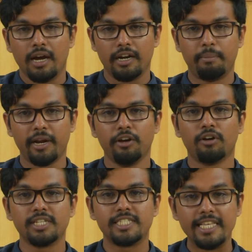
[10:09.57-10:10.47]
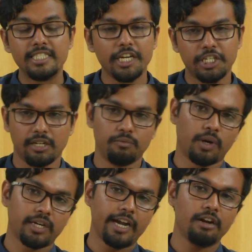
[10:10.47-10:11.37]
depending on the sensation,
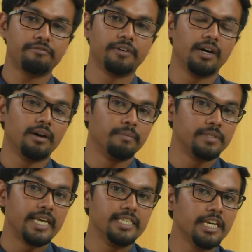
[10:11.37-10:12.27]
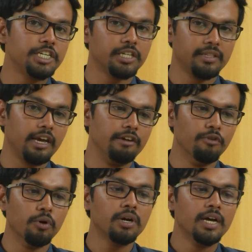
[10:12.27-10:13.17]
what kind of sensation they
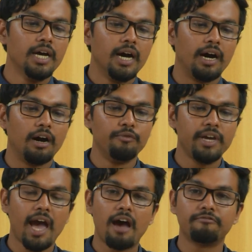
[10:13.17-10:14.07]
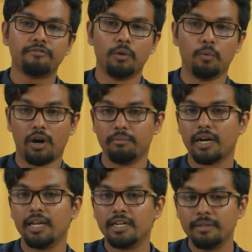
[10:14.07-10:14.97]
evoke, we have warm
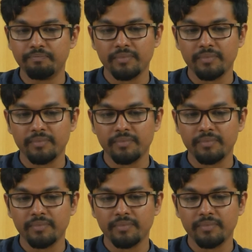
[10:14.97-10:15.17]
color